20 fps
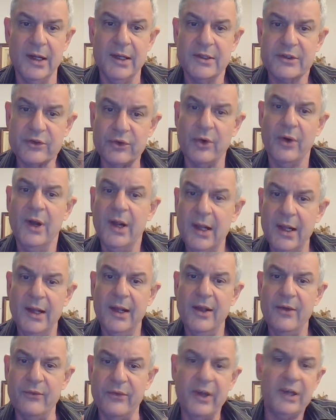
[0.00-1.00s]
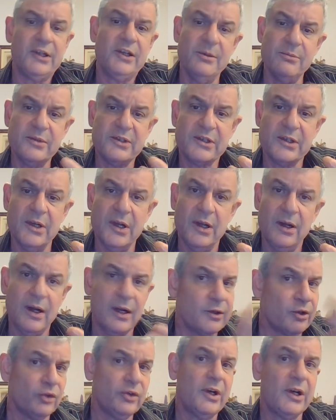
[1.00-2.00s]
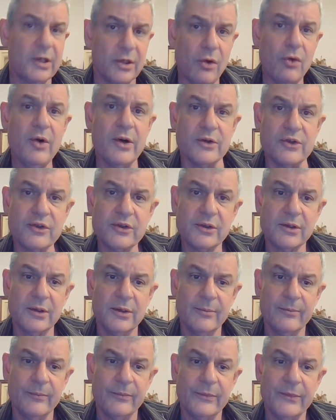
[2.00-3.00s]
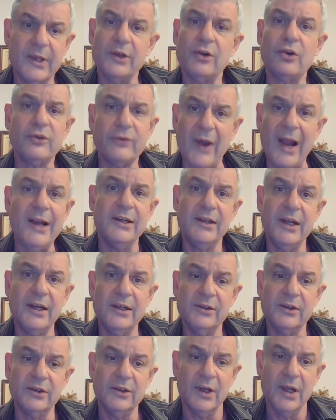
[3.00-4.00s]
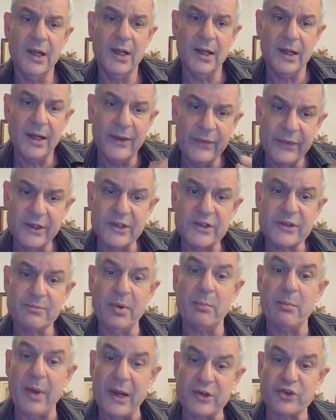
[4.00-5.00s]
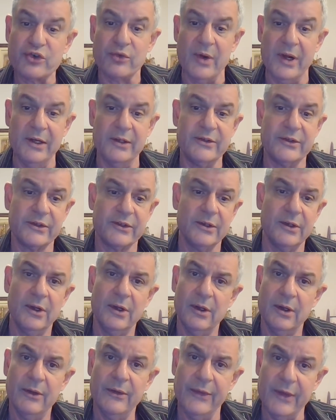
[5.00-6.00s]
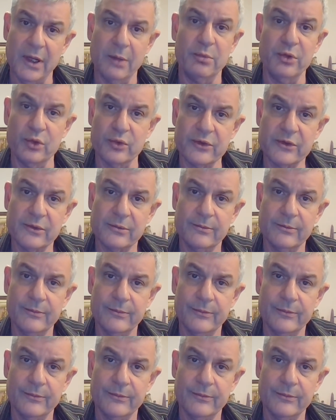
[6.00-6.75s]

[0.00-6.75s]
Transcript: So victims are not acknowledged, they're not validated, and this perpetuates the abuse.